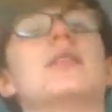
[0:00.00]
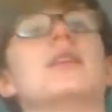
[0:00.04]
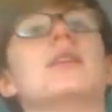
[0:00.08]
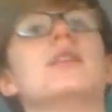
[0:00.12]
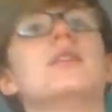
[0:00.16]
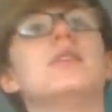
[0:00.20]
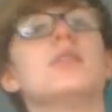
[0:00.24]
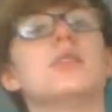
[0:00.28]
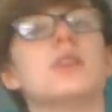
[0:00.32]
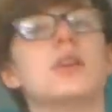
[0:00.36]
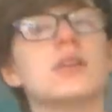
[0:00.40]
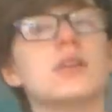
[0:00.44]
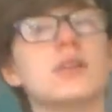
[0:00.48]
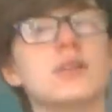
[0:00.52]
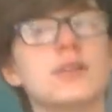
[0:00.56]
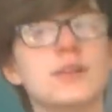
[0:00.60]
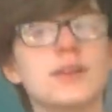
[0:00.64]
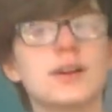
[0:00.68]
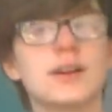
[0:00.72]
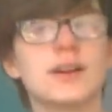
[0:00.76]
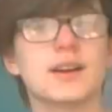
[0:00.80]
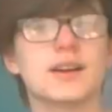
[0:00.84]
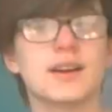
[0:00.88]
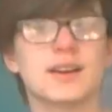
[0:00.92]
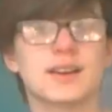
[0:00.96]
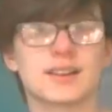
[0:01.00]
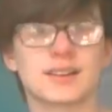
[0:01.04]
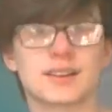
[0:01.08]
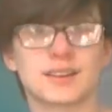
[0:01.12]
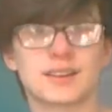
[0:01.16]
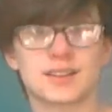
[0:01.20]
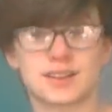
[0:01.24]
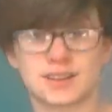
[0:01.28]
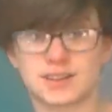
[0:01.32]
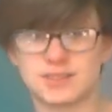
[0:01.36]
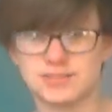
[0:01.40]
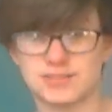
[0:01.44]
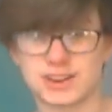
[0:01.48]
that new
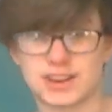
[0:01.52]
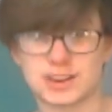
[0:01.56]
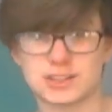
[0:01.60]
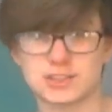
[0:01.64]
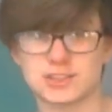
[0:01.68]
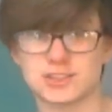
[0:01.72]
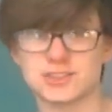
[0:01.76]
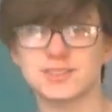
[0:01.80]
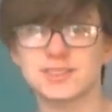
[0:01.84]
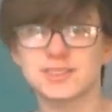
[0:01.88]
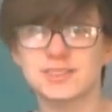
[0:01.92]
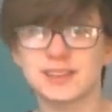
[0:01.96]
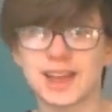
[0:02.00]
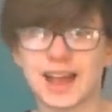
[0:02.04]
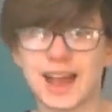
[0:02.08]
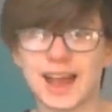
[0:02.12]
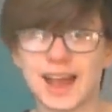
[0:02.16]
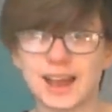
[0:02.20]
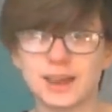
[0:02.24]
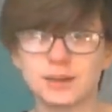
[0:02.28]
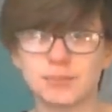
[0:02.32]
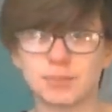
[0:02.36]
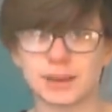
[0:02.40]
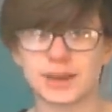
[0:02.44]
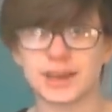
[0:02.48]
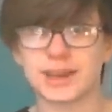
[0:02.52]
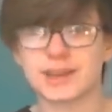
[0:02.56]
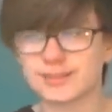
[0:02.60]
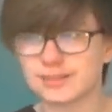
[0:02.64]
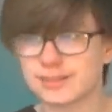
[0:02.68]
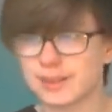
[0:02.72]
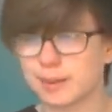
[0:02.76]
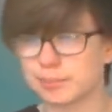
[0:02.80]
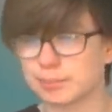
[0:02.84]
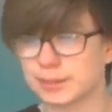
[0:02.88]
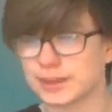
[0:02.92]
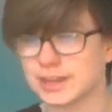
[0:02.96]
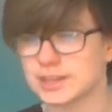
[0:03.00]
conventions can be
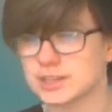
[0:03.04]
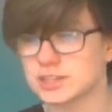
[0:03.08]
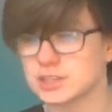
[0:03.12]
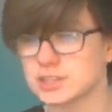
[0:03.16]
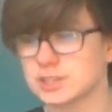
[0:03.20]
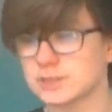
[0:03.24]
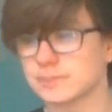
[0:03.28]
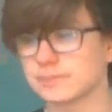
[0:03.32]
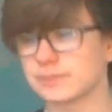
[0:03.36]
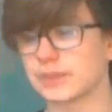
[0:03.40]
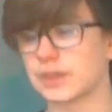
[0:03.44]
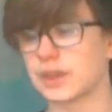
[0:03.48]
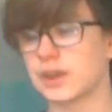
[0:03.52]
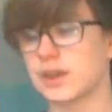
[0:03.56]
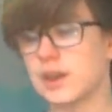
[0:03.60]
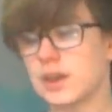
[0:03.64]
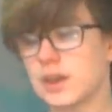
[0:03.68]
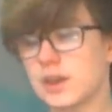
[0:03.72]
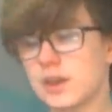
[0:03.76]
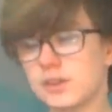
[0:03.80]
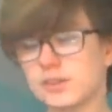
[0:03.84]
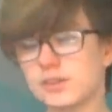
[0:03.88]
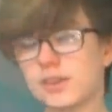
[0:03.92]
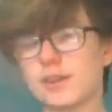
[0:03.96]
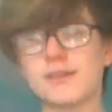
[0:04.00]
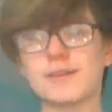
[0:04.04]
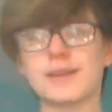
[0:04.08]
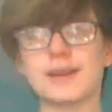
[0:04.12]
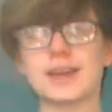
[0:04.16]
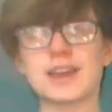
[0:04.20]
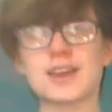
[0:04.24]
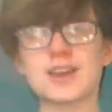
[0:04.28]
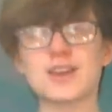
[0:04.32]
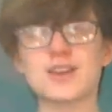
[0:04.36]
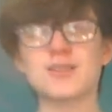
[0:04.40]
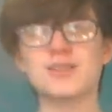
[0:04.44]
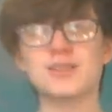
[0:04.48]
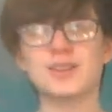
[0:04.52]
established. So
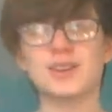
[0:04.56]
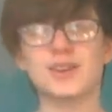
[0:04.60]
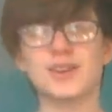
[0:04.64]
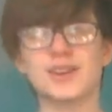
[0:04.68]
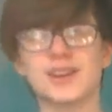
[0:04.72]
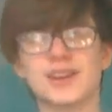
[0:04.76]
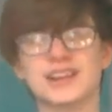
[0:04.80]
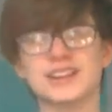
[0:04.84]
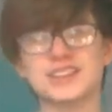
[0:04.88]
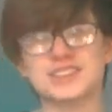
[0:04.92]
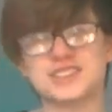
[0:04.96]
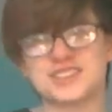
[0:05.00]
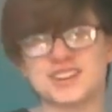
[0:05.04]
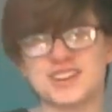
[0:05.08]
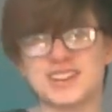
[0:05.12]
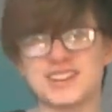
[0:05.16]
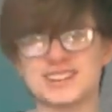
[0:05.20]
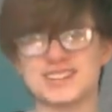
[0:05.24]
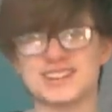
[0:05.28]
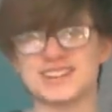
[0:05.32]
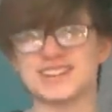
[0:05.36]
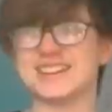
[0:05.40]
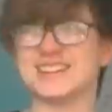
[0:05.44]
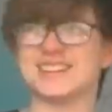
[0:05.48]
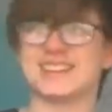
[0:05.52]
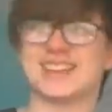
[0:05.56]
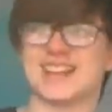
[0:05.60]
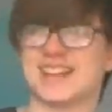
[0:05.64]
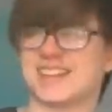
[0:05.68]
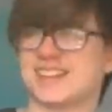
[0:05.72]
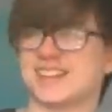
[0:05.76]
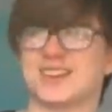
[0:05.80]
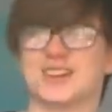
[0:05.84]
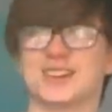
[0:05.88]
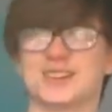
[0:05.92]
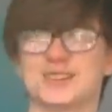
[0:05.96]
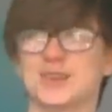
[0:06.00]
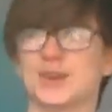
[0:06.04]
EU law and treaties,
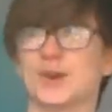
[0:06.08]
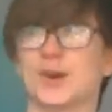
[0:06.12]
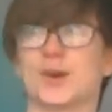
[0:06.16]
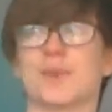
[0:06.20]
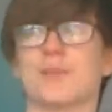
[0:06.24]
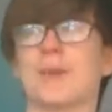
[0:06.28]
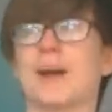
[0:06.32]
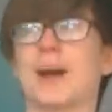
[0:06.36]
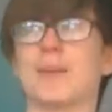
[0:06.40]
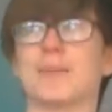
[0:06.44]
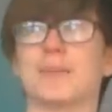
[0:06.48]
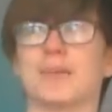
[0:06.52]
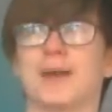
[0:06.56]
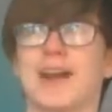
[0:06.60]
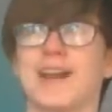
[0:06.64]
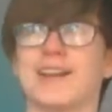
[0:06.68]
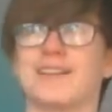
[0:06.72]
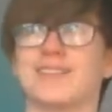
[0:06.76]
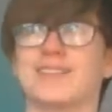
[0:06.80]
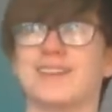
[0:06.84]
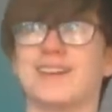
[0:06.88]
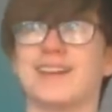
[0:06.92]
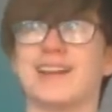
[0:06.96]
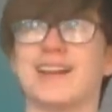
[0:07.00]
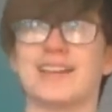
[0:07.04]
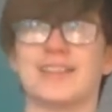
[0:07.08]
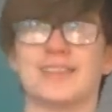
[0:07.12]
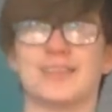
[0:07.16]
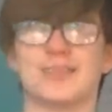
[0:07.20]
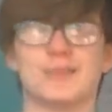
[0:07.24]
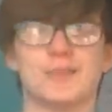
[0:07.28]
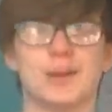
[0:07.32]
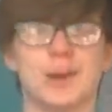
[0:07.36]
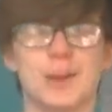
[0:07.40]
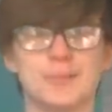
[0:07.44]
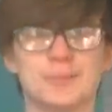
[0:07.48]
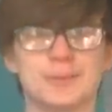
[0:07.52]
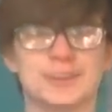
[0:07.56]
let's not talk about Brexit at
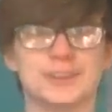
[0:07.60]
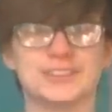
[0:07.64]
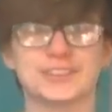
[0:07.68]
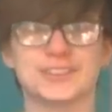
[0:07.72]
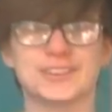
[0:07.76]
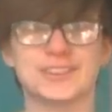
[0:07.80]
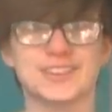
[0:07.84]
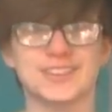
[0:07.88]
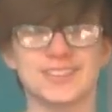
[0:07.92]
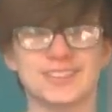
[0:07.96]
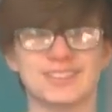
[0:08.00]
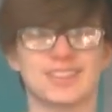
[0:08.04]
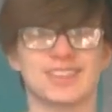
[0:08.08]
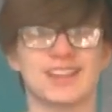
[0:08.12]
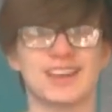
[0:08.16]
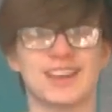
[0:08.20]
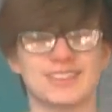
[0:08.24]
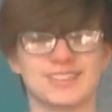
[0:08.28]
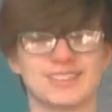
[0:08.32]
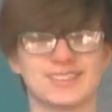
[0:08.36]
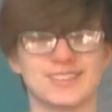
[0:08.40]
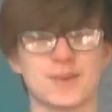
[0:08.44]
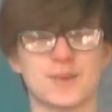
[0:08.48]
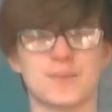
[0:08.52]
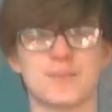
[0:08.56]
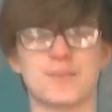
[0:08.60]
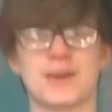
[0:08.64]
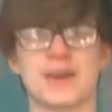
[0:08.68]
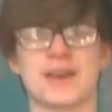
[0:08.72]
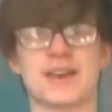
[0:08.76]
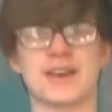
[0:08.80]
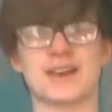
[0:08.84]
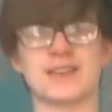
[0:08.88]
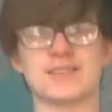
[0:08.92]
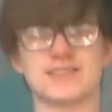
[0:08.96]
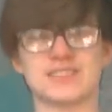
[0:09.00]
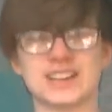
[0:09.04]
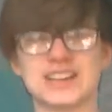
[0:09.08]
the moment because that's a
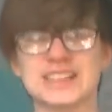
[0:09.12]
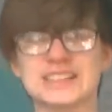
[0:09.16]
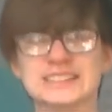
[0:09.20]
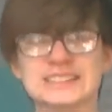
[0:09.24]
bit of